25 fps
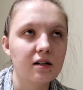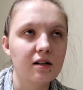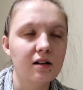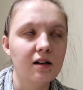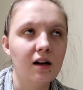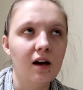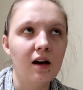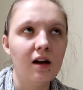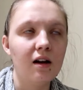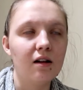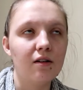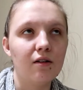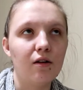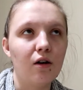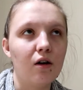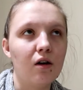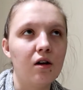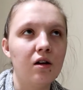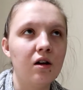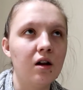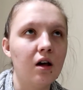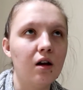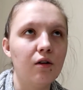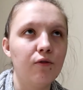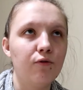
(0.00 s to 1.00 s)
not
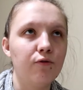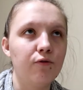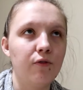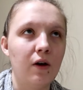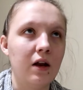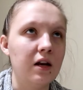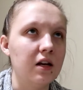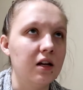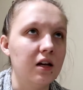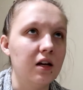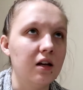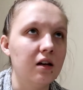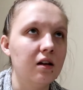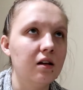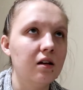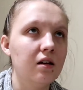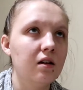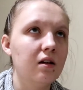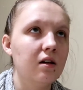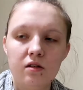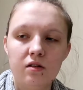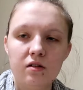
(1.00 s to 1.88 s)
offended,